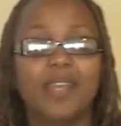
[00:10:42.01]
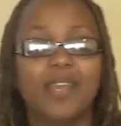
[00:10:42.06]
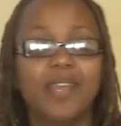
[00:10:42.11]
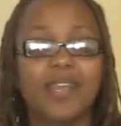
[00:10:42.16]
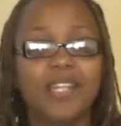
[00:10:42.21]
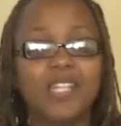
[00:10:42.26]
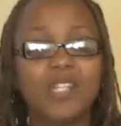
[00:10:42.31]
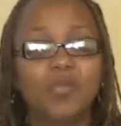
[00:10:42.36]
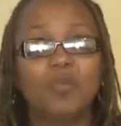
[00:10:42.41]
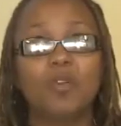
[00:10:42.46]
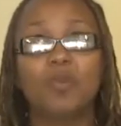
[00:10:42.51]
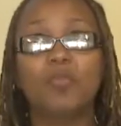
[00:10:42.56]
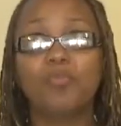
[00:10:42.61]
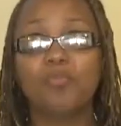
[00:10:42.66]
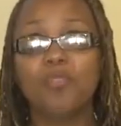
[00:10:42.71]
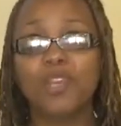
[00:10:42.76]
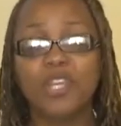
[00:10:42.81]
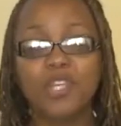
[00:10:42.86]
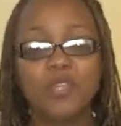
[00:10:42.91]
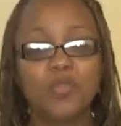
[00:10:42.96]
it will
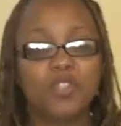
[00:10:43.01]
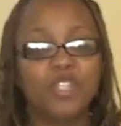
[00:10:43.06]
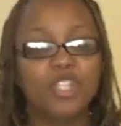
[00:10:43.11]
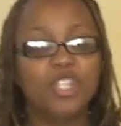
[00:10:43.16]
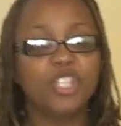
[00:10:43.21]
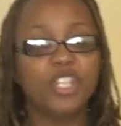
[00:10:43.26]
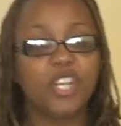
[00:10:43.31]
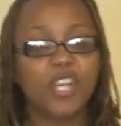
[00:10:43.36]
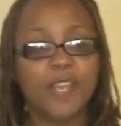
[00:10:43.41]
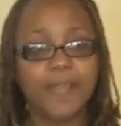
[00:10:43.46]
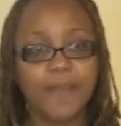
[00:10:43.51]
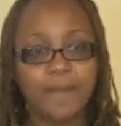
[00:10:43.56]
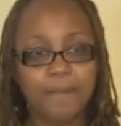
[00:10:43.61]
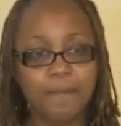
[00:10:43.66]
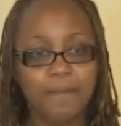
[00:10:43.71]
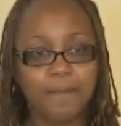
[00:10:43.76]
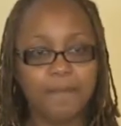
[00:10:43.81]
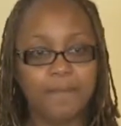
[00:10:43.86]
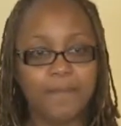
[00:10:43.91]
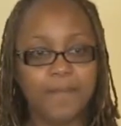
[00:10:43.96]
bring you
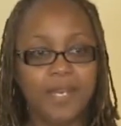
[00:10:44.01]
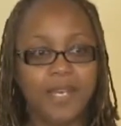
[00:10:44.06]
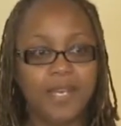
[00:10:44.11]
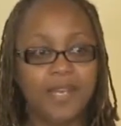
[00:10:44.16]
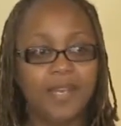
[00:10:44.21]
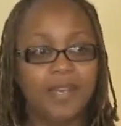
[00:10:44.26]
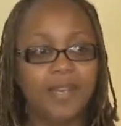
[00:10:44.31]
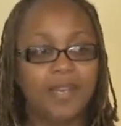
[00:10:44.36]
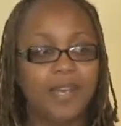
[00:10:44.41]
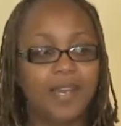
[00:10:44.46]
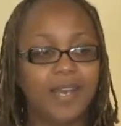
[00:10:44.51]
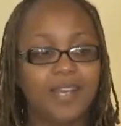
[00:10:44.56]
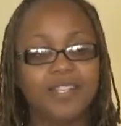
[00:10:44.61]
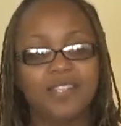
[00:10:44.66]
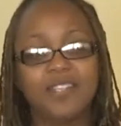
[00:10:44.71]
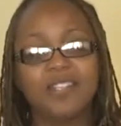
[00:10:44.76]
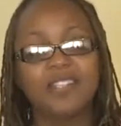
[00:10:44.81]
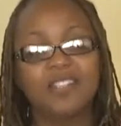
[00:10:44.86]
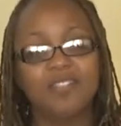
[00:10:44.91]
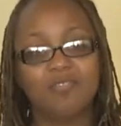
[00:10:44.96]
shame
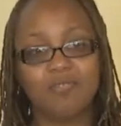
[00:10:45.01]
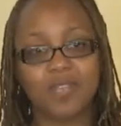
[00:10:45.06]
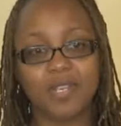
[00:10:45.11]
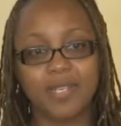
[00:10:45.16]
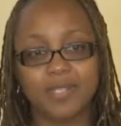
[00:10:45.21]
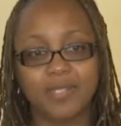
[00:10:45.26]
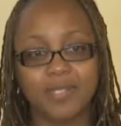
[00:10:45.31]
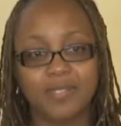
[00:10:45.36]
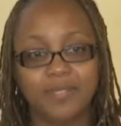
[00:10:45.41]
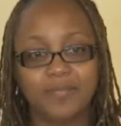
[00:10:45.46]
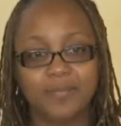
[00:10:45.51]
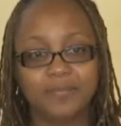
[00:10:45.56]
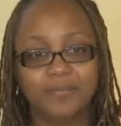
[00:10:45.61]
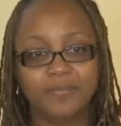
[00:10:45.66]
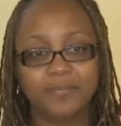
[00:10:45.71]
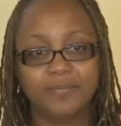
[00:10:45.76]
and disgrace.